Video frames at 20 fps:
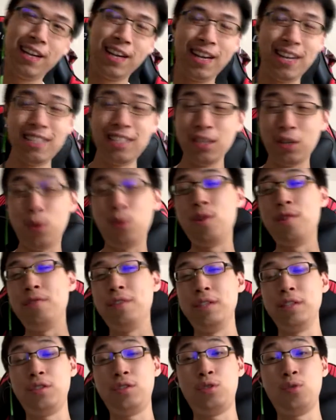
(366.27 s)
it's
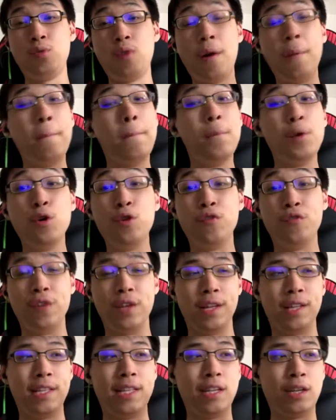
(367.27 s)
equivalent to a
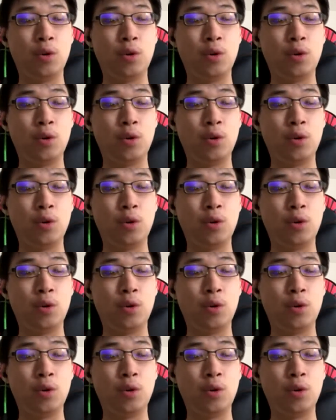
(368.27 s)
movie. The